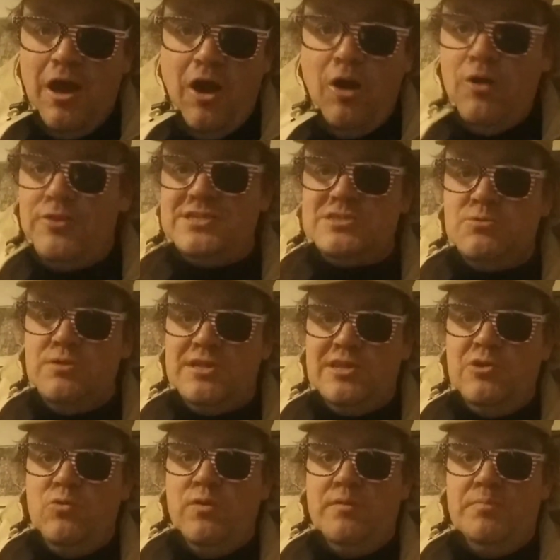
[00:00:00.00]
All this would
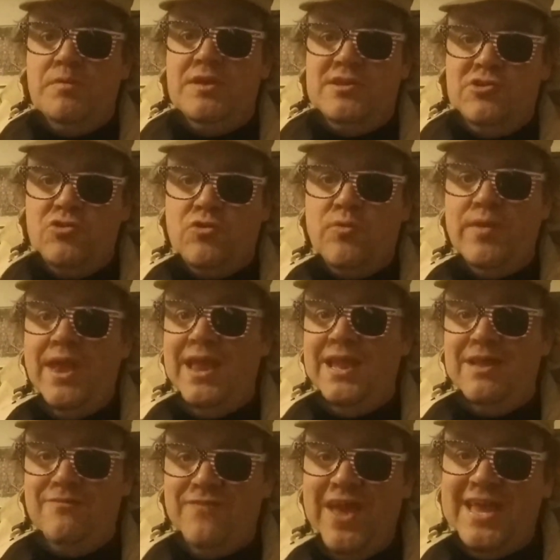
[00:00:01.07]
do would be to
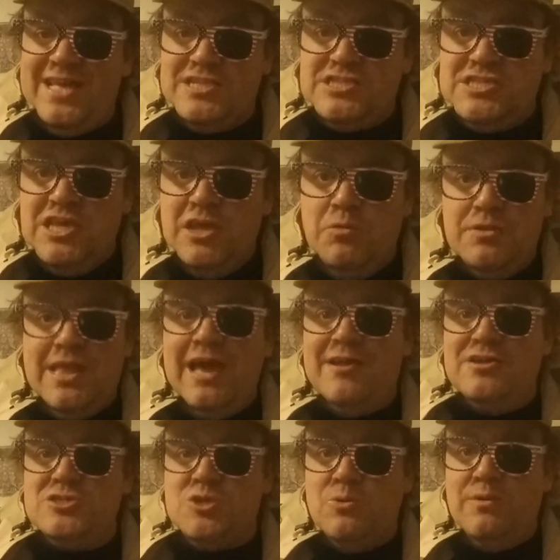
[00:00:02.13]
create a vacancy without
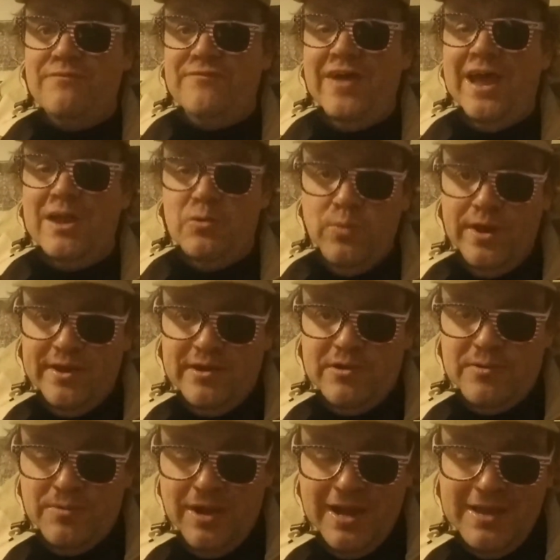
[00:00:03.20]
a certified
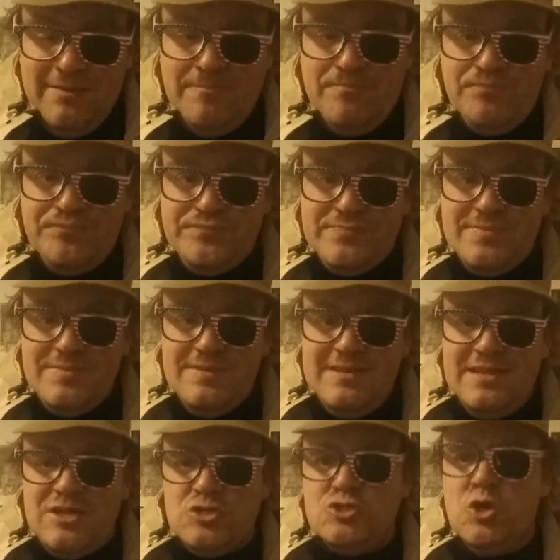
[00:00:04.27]
winner, right?
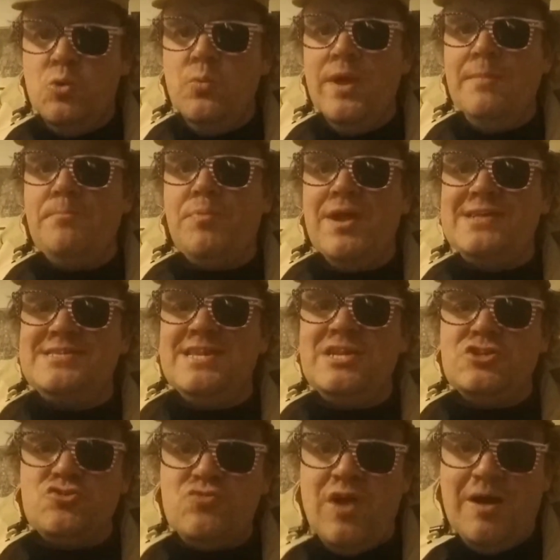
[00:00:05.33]
So when
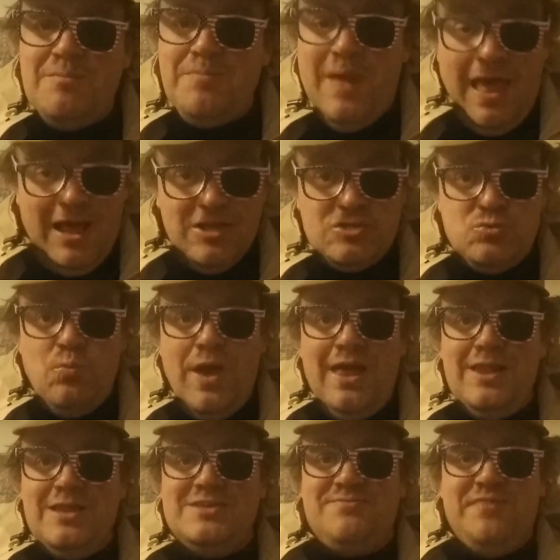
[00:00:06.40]
President Trump, as
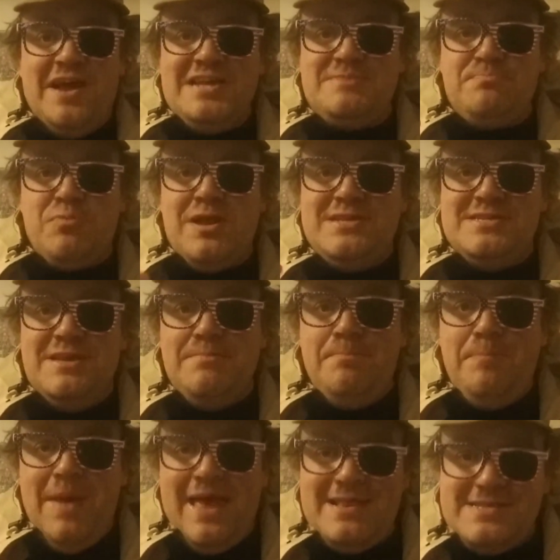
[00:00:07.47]
well as Vice
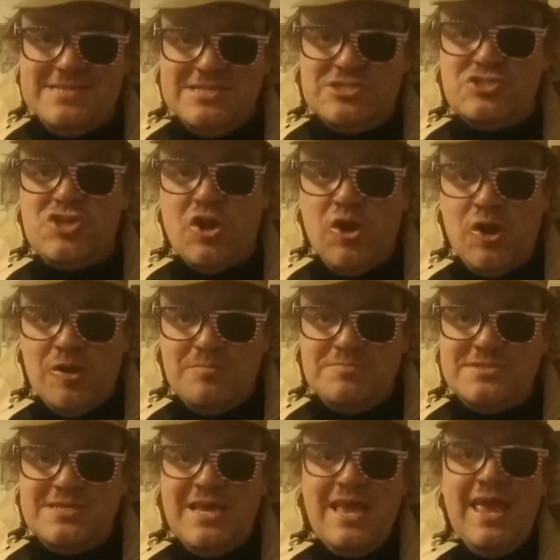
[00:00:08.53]
President Pence's
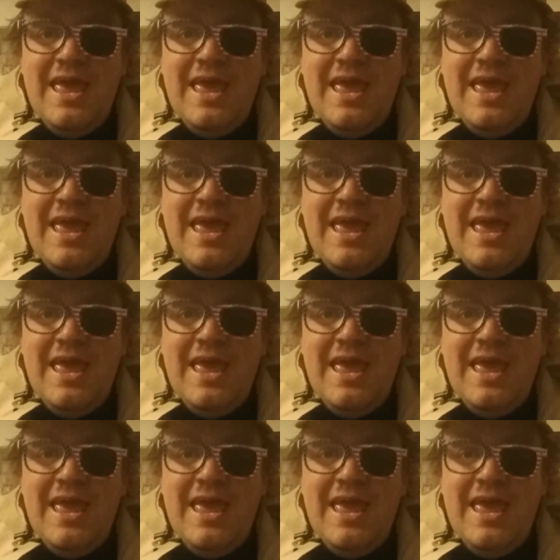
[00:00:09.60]
terms,